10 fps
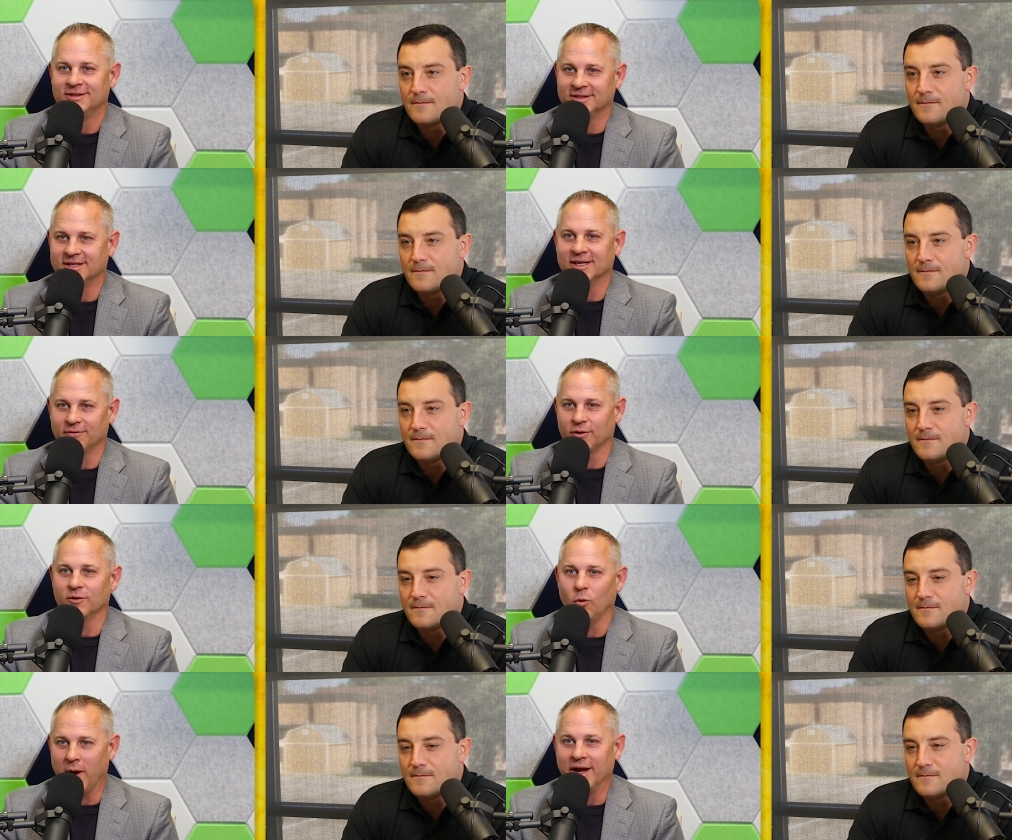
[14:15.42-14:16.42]
Speaker 1: just a different
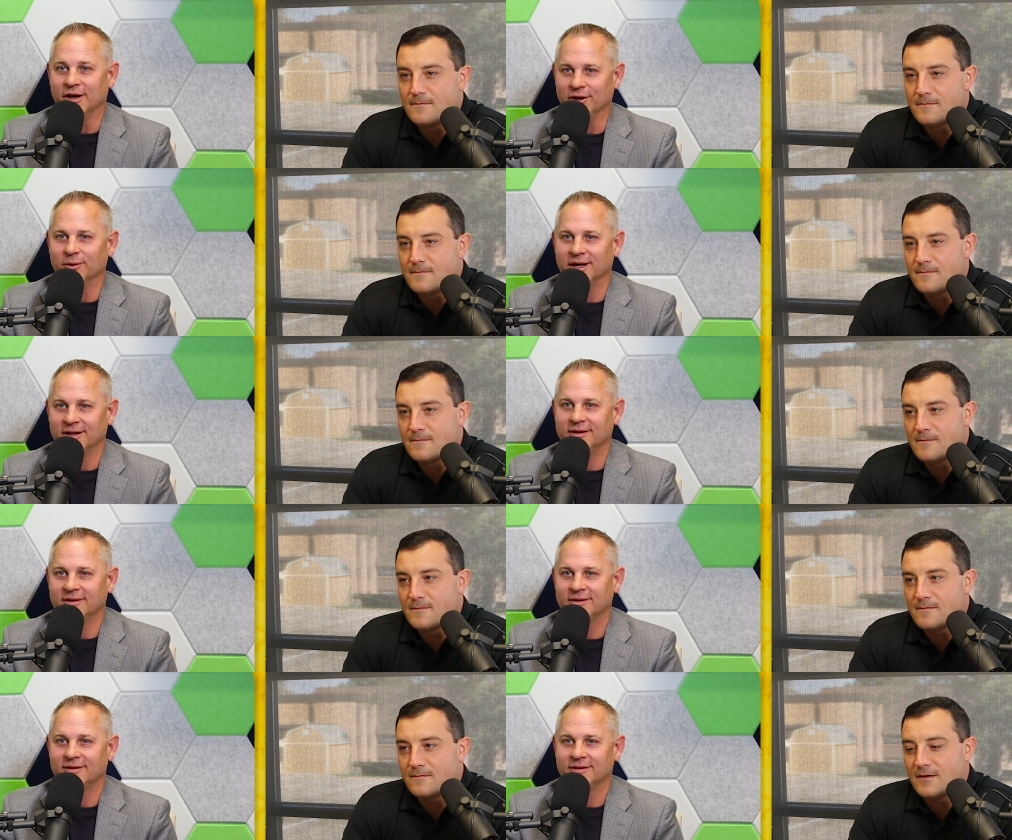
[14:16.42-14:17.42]
way to do it.
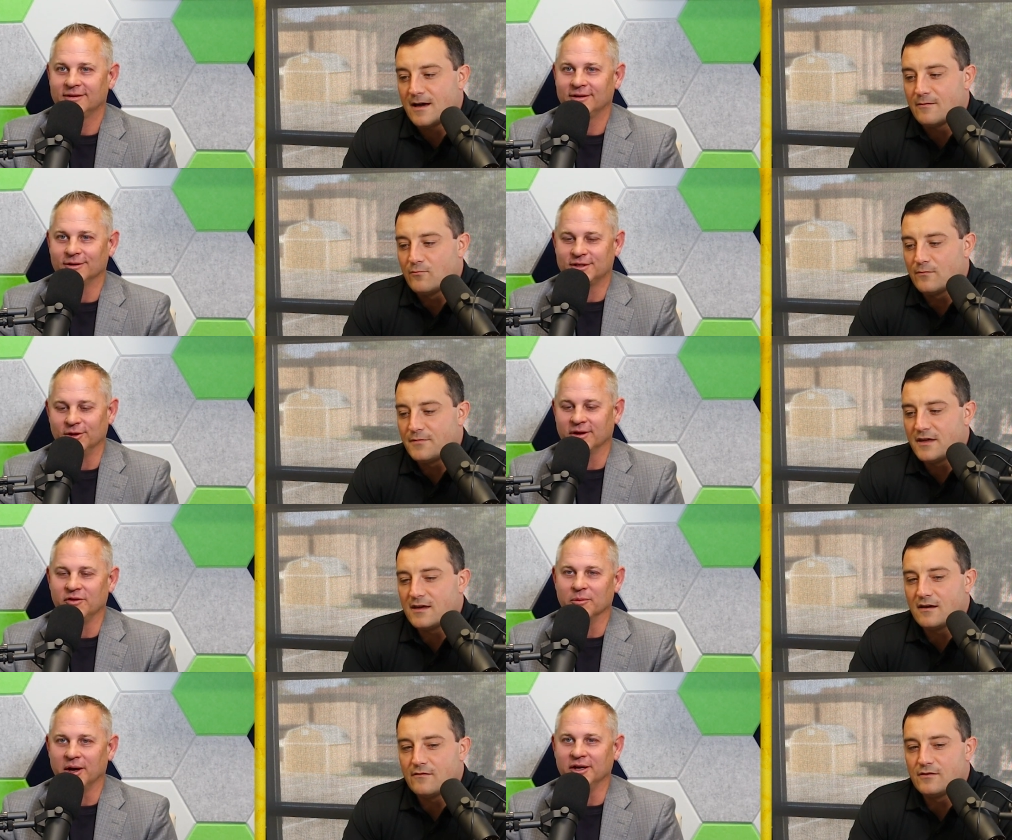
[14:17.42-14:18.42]
Yeah. You're still giving
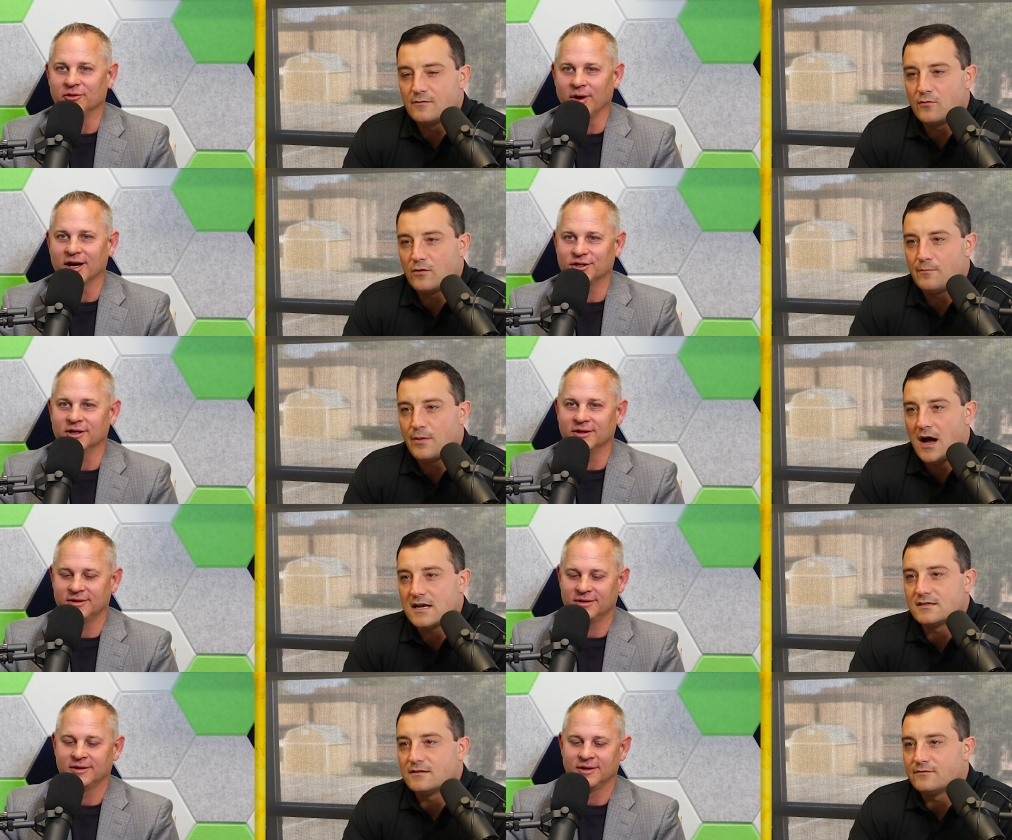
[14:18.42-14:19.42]
your money direction. A
Speaker 2: more
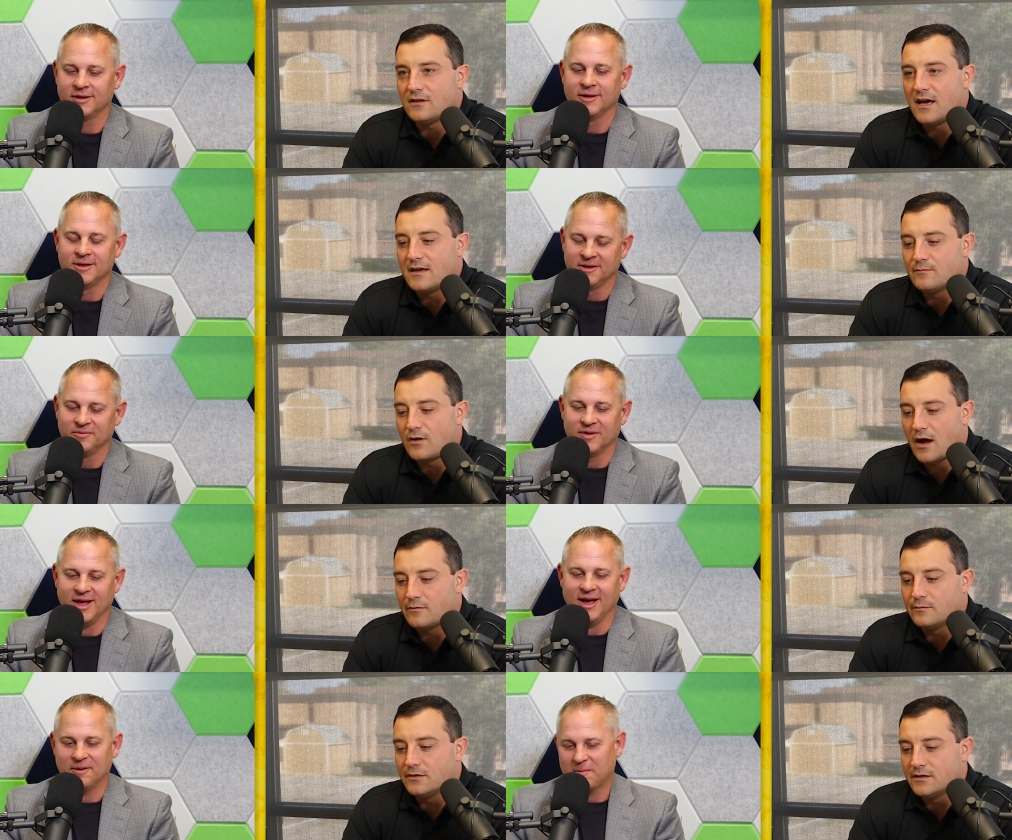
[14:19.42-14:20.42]
positive light,
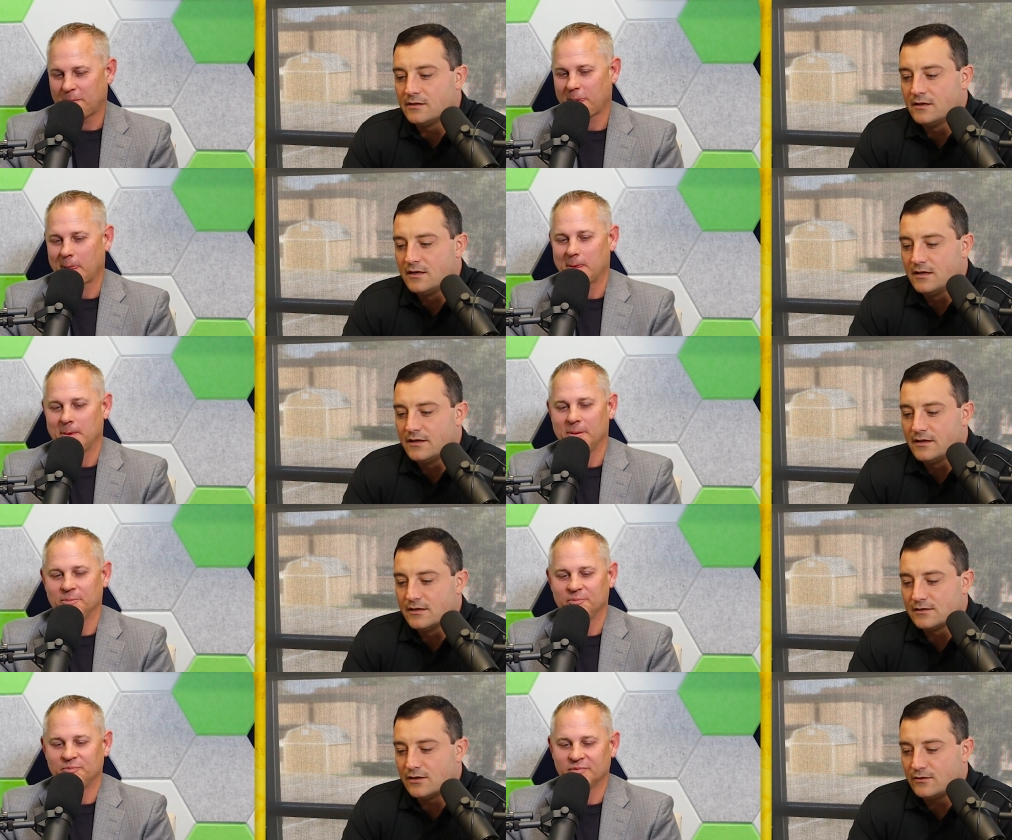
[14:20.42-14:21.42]
probably. Yeah.
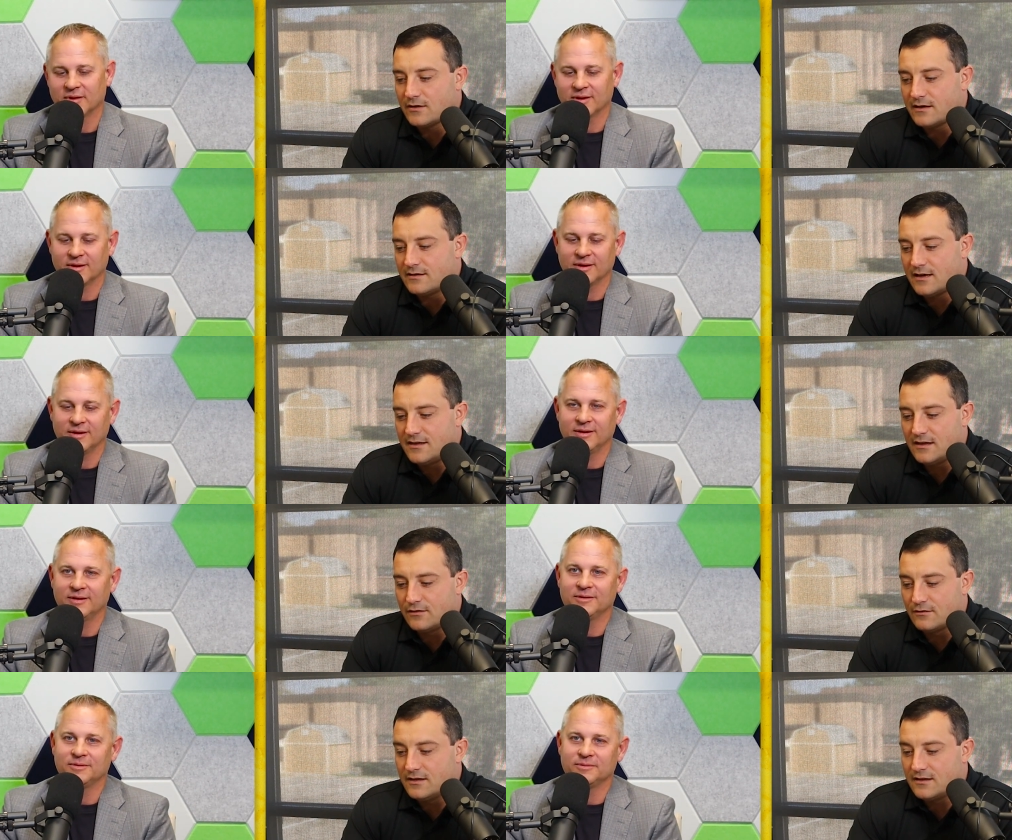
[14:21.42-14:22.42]
So I, I think
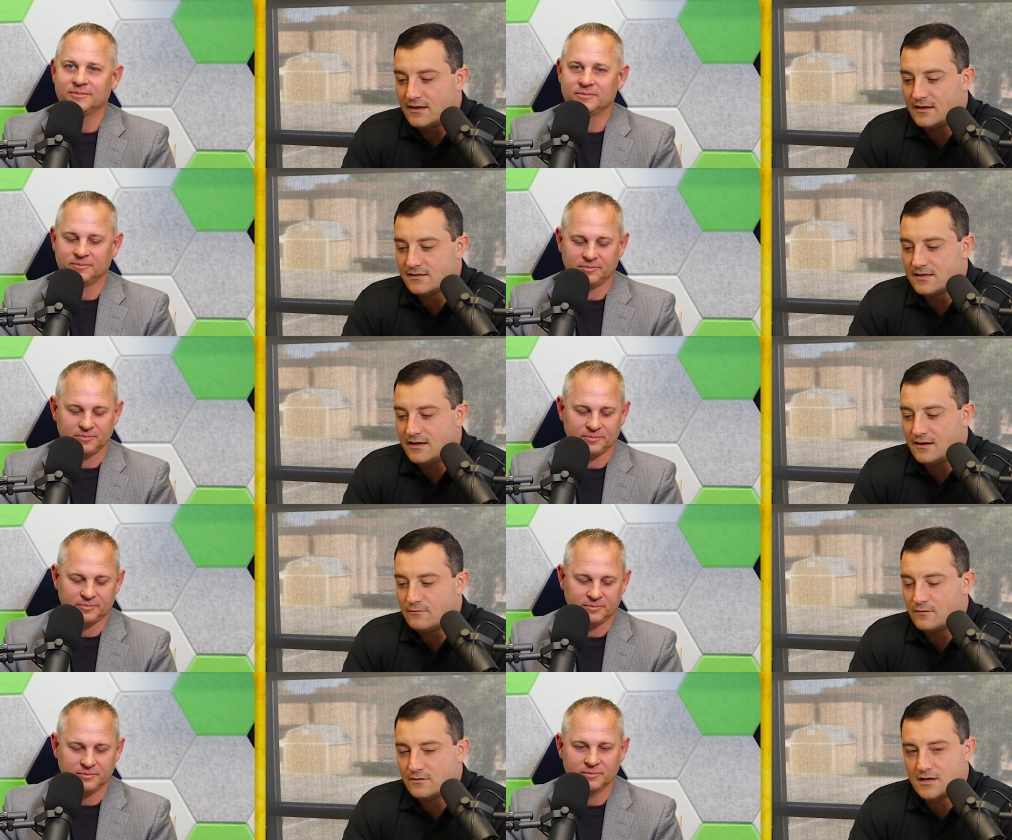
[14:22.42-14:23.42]
three things here
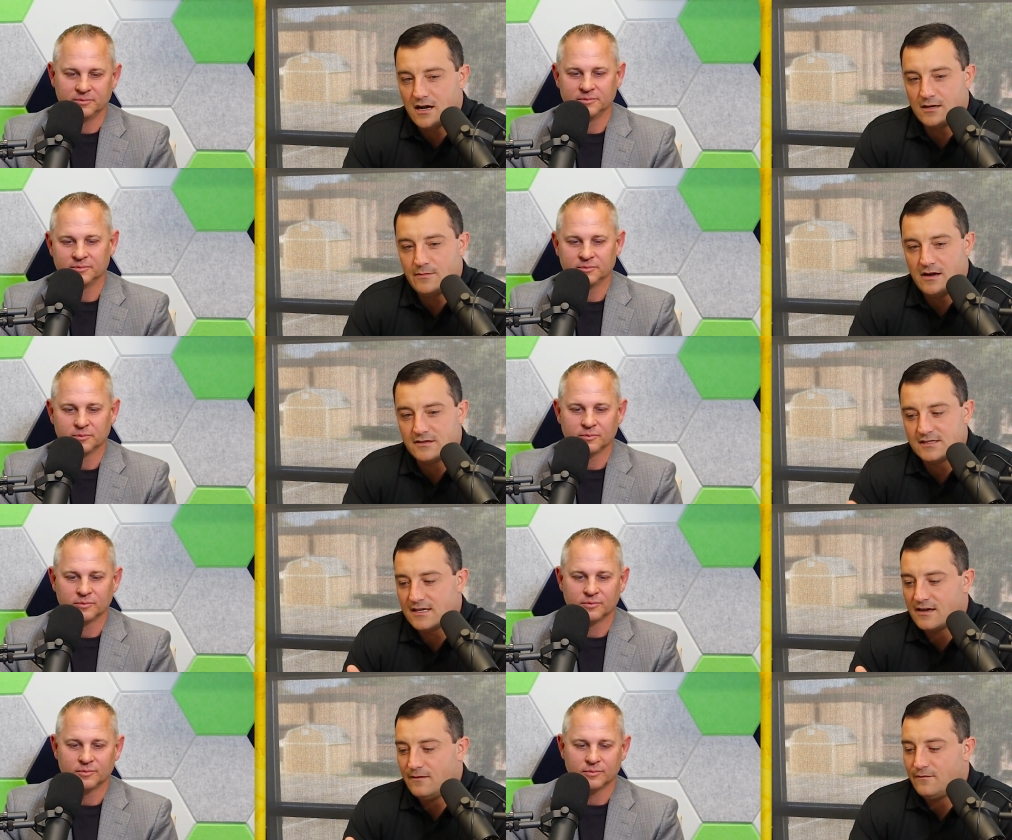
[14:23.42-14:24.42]
when we're talking about
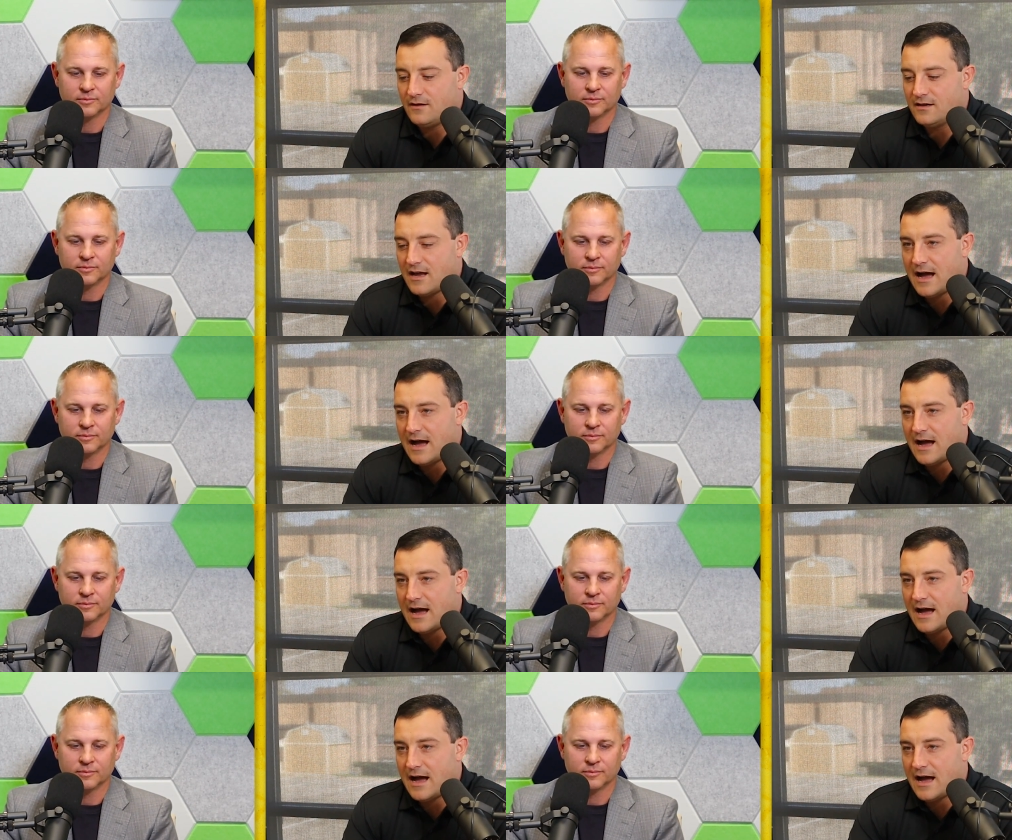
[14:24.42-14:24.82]
sinking fund,